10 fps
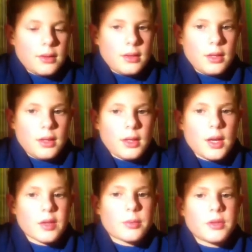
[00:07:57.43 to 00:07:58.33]
the
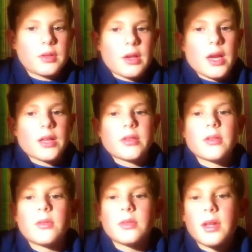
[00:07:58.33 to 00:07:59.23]
Axminster
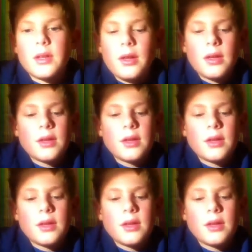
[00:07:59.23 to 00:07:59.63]
catalogue they